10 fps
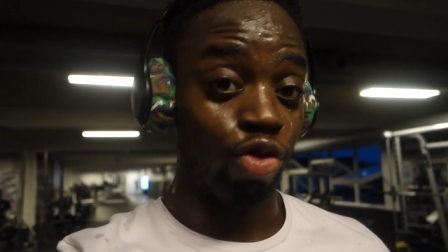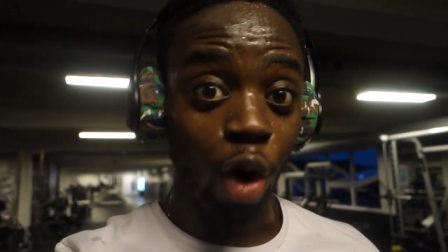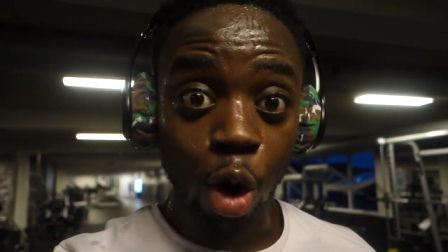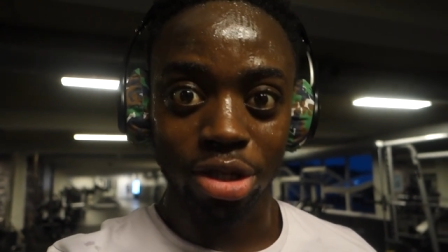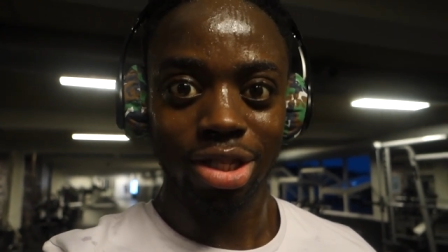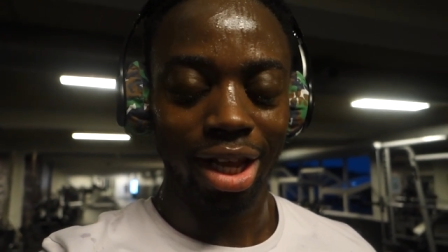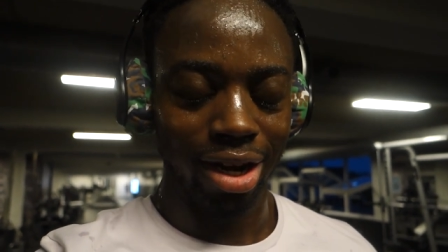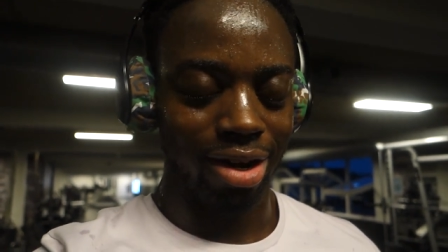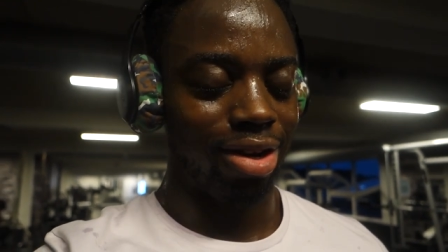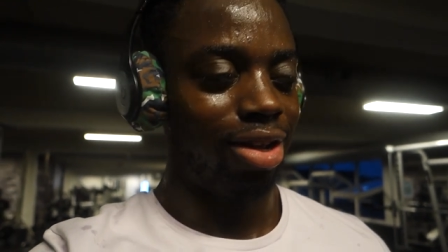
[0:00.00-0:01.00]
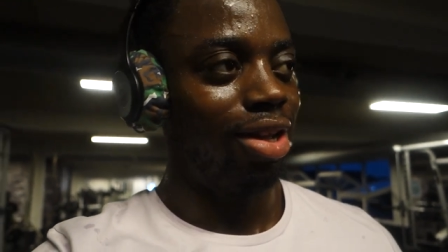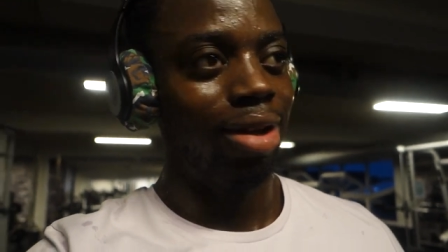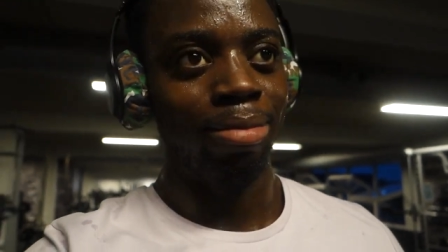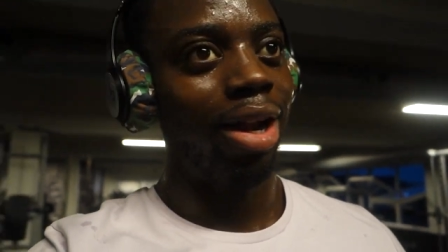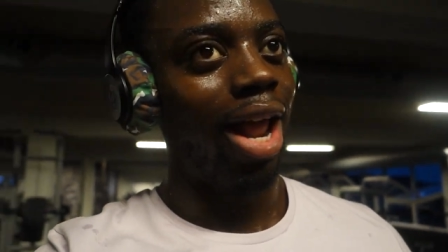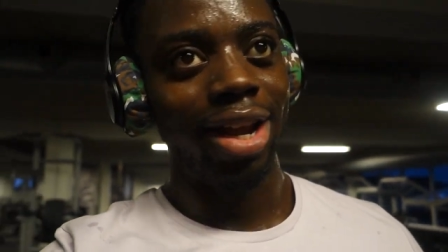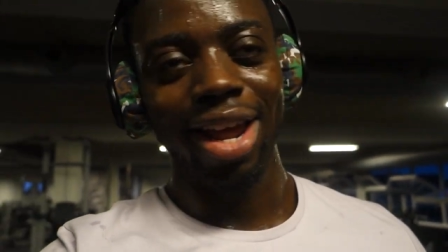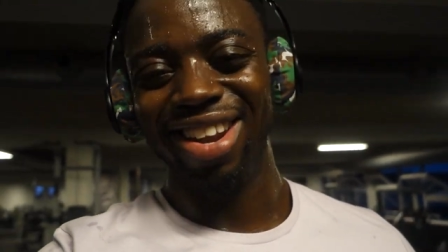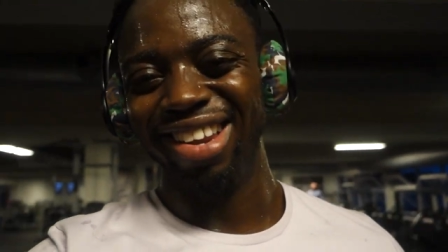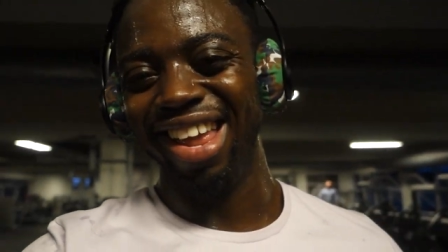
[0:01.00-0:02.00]
roasting. But leg
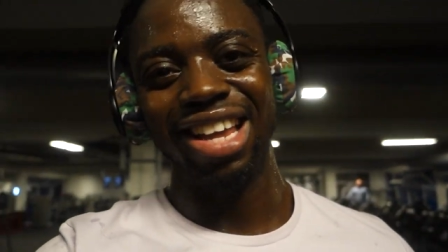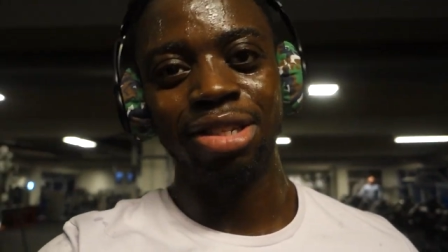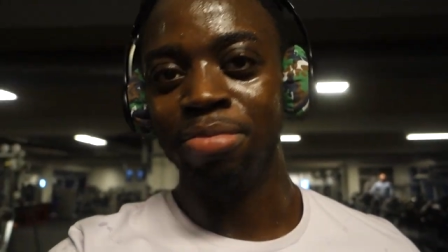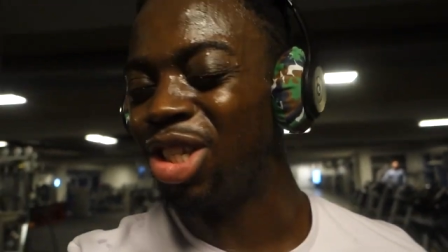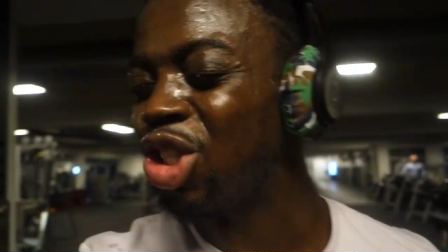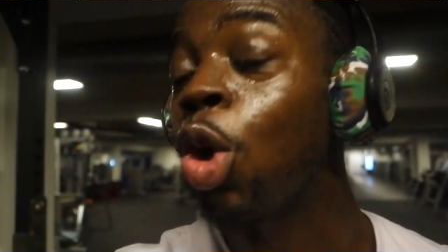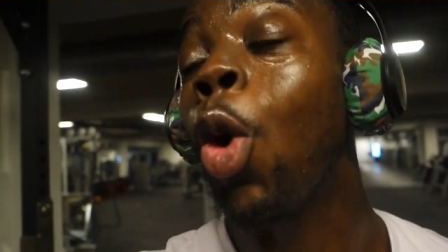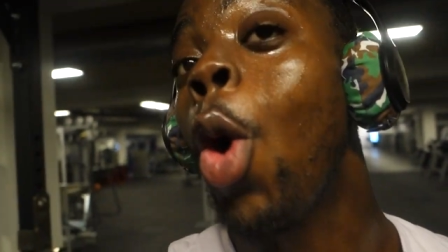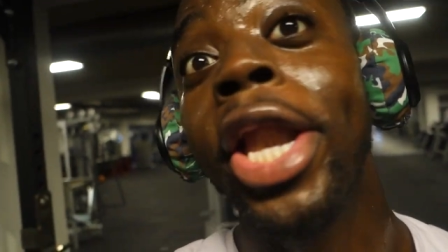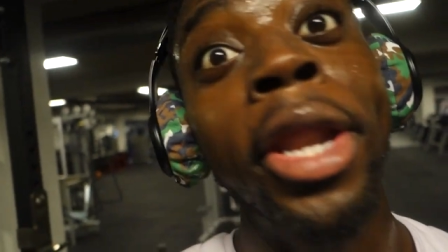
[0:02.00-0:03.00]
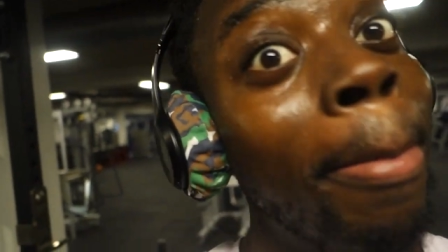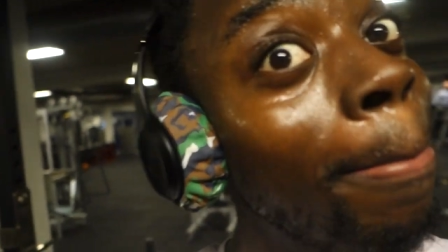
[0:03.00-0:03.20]
day, leg day gets me sweating